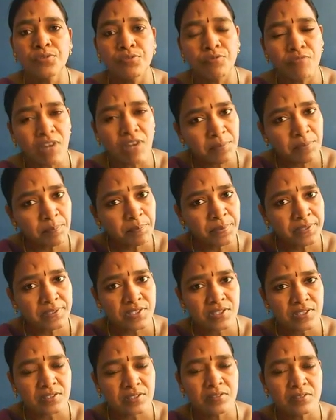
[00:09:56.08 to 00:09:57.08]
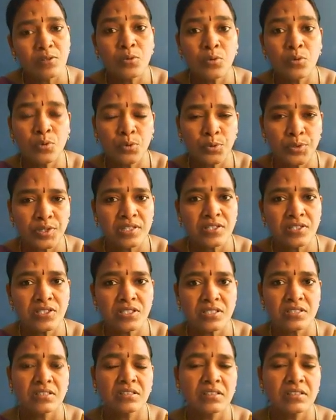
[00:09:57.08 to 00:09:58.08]
One person who is
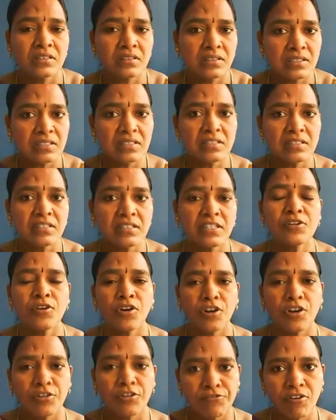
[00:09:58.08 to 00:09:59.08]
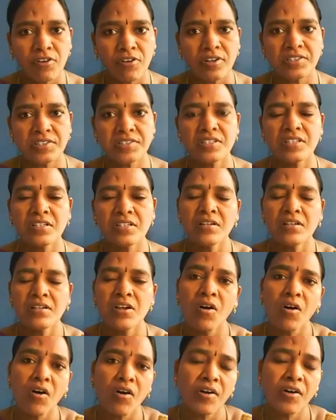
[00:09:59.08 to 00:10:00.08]
thinking or focusing
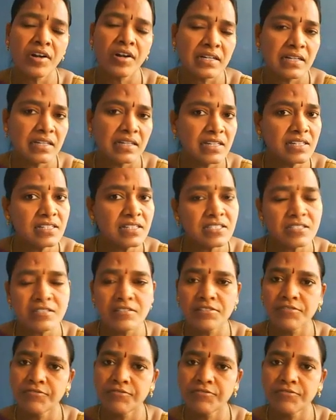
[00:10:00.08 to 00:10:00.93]
on its